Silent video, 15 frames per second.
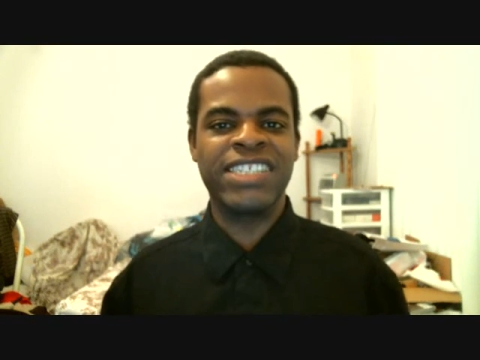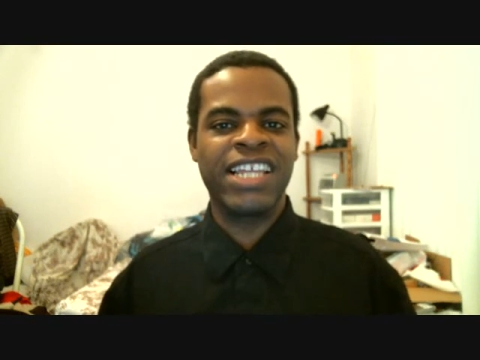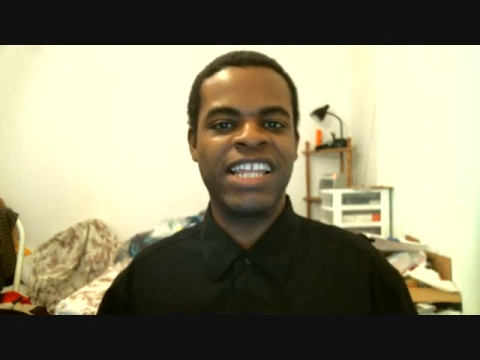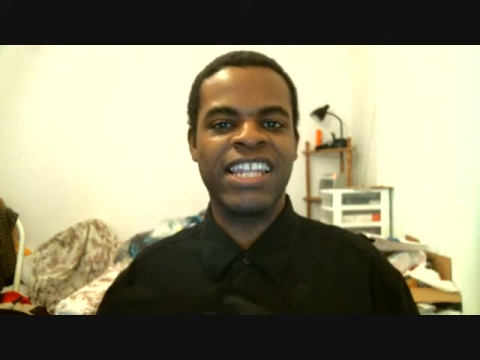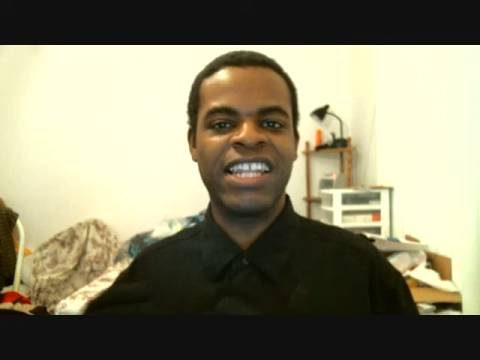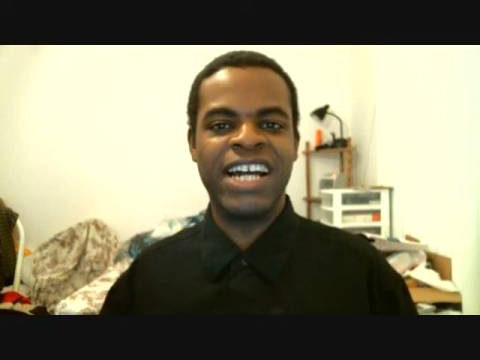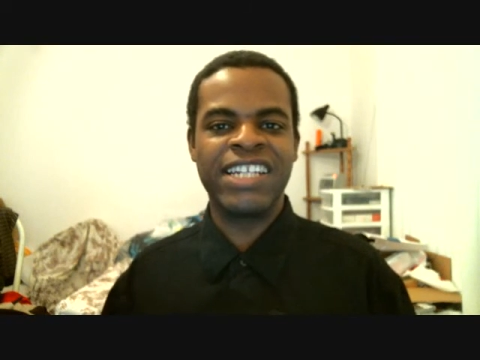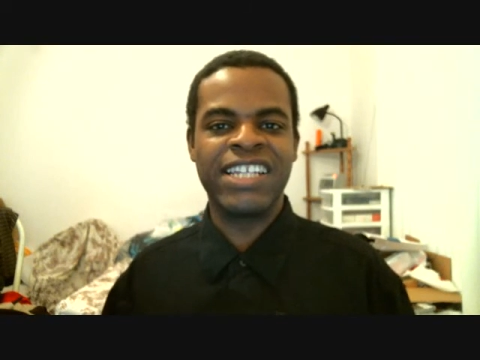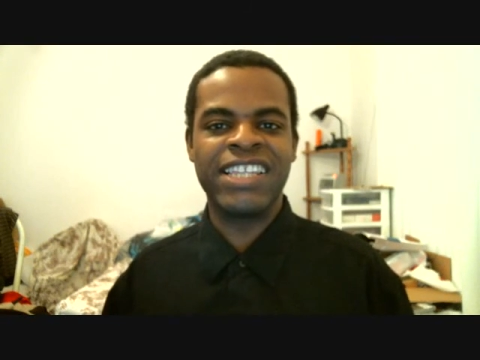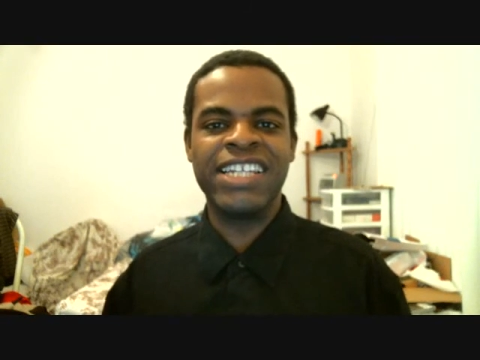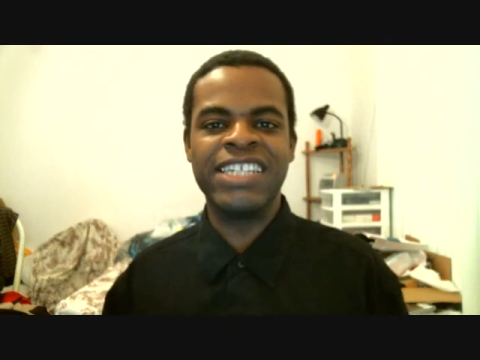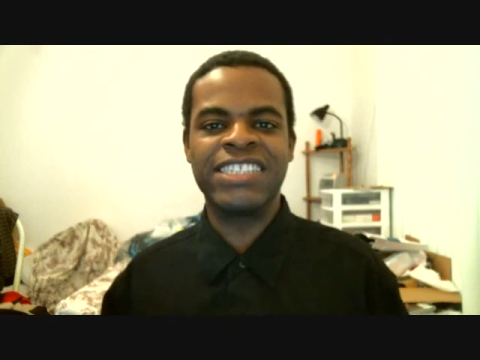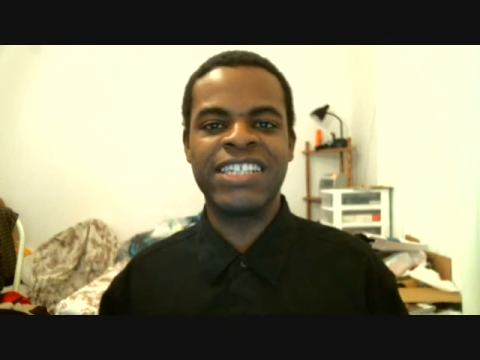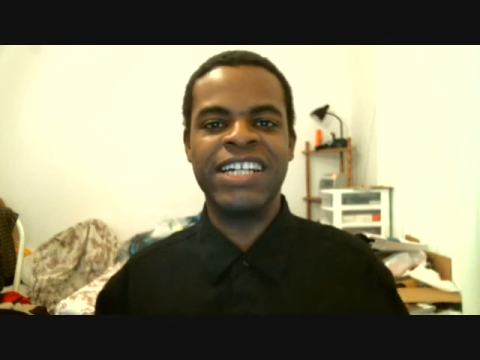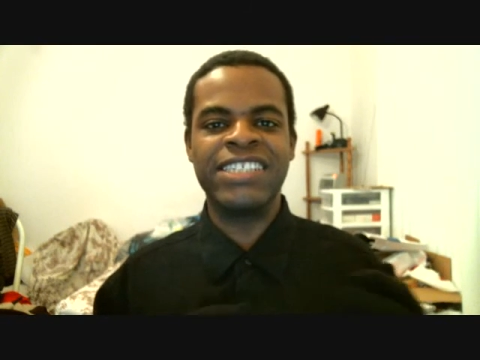that I liked and
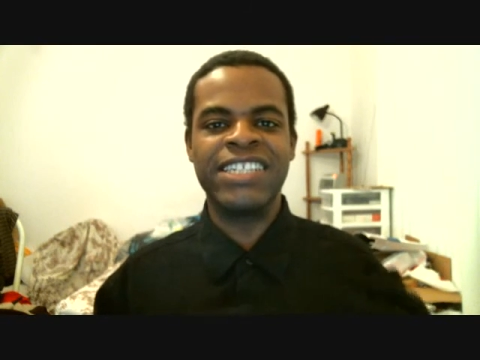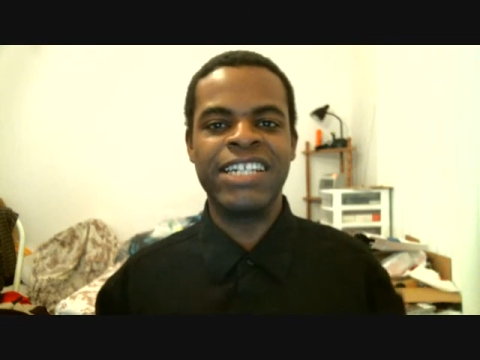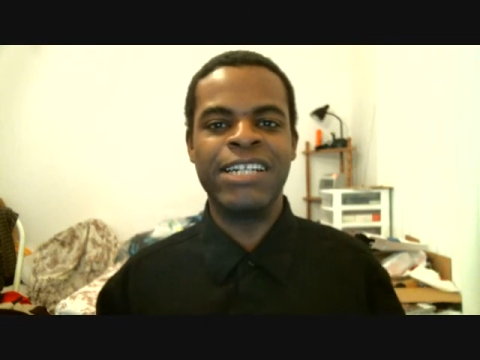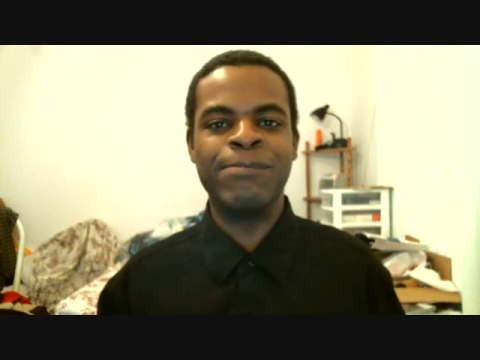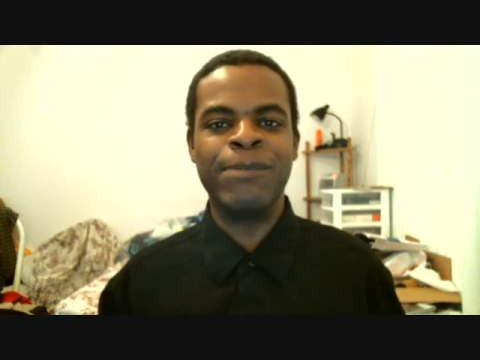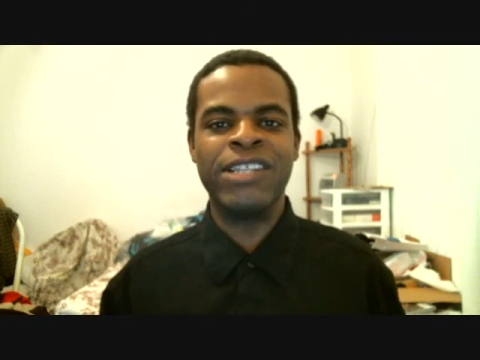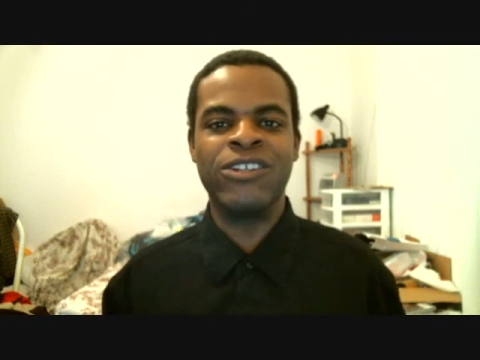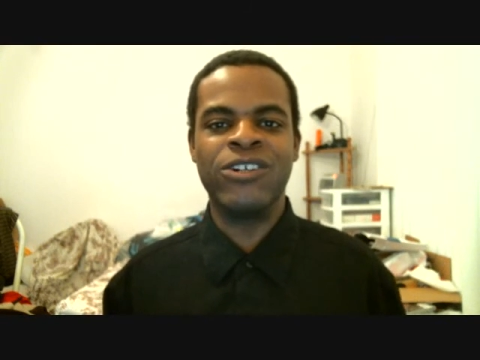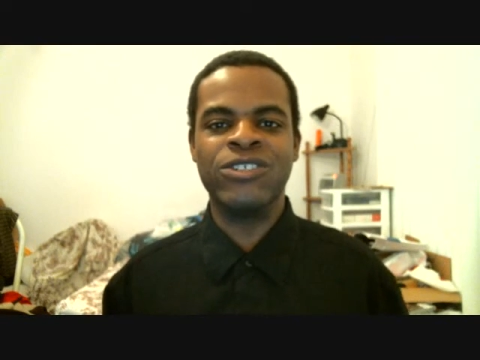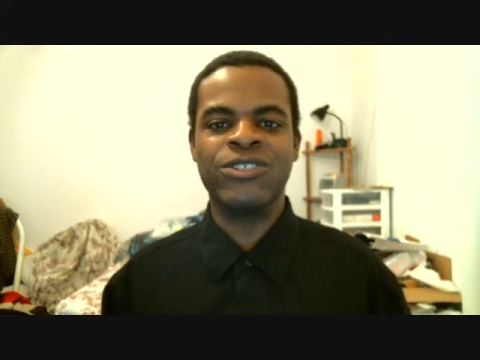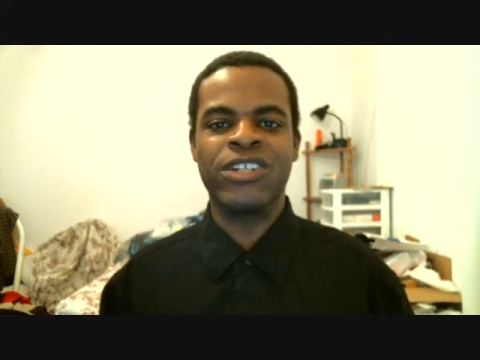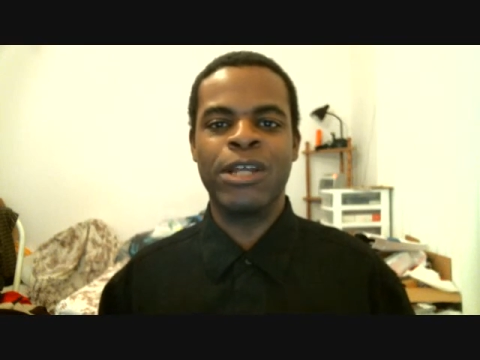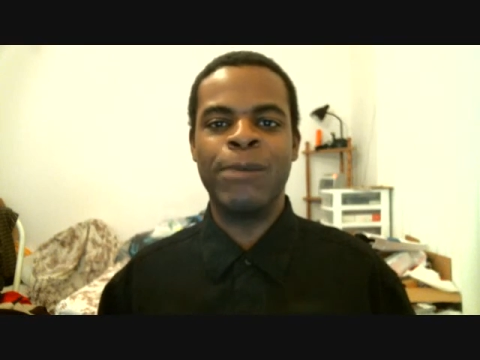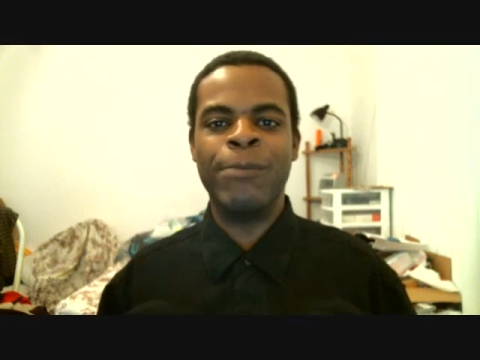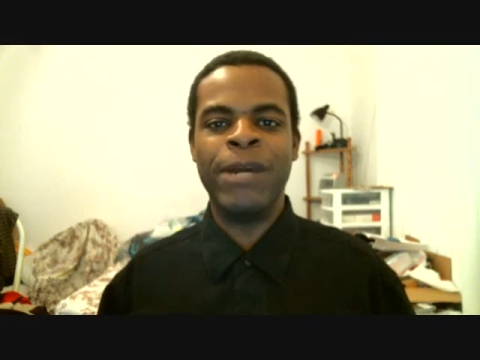things that I didn't, but those
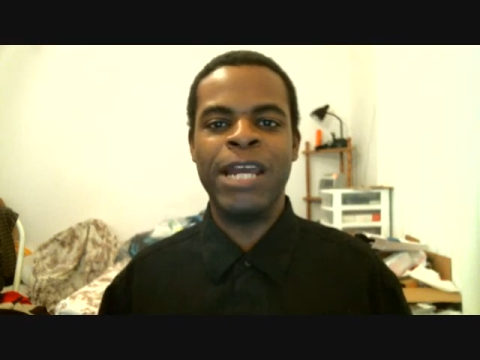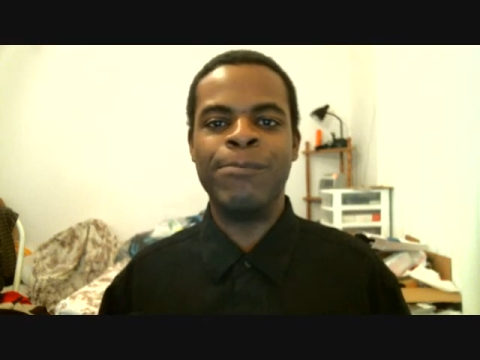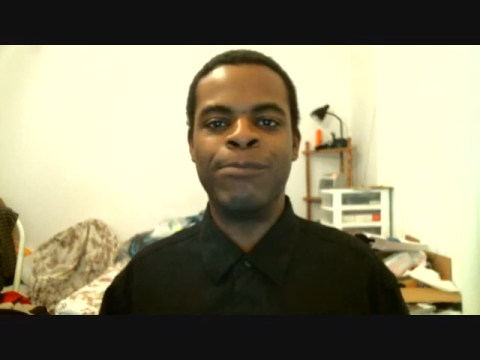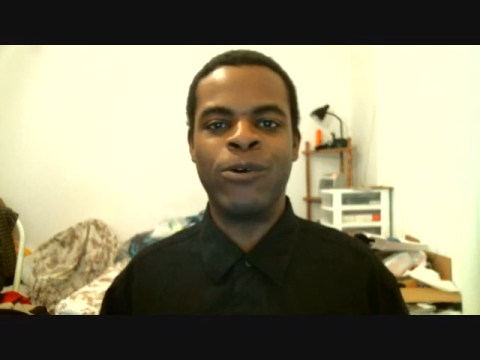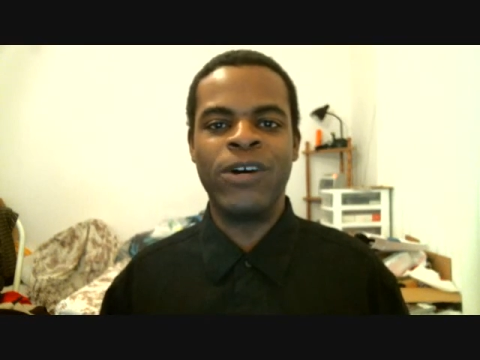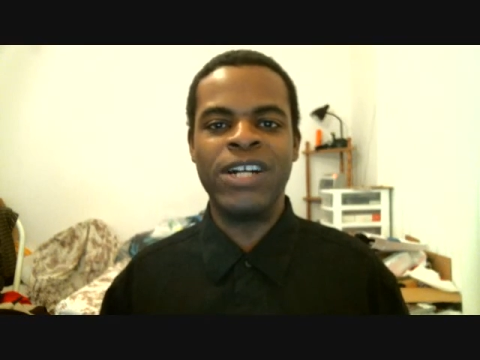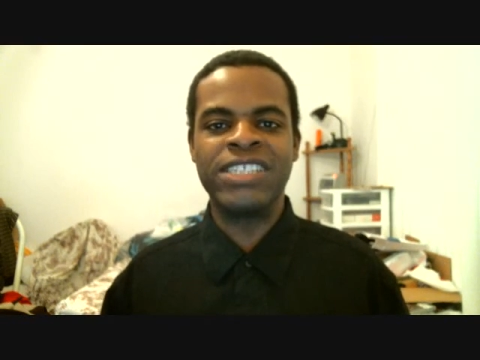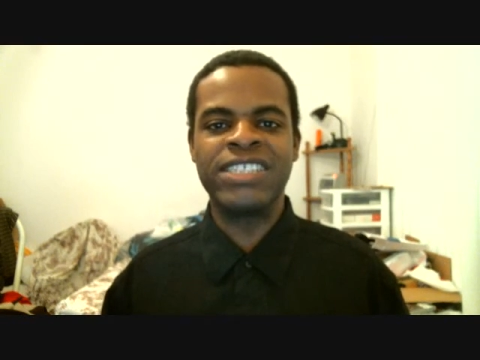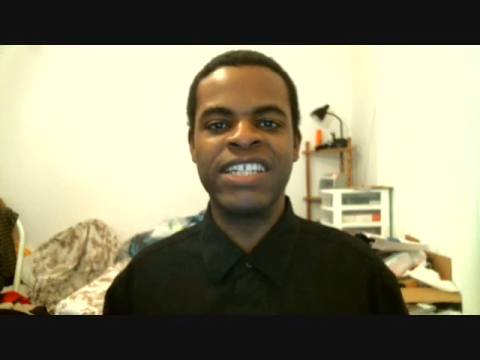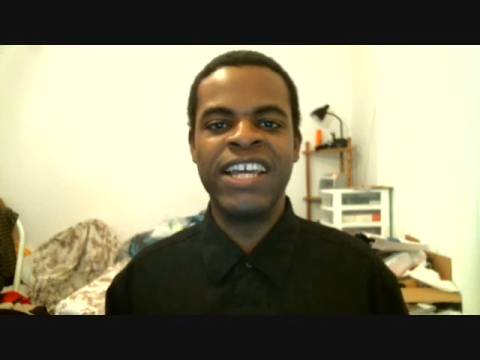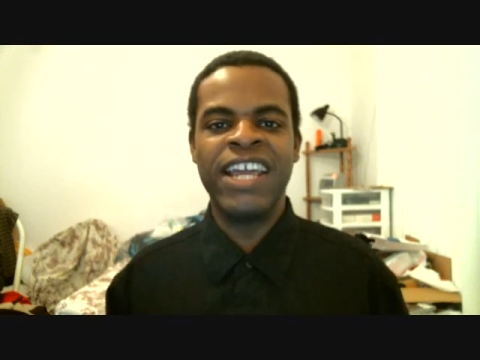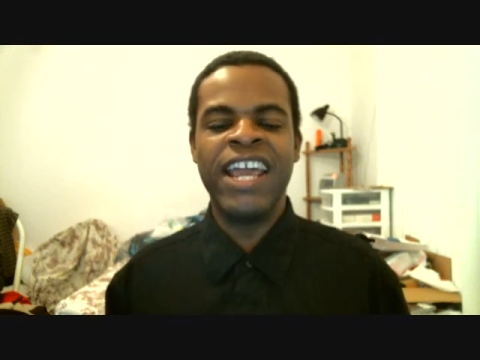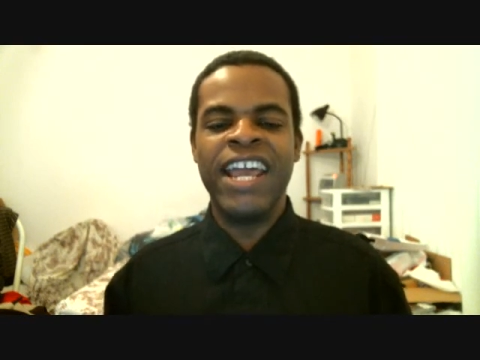are the main points.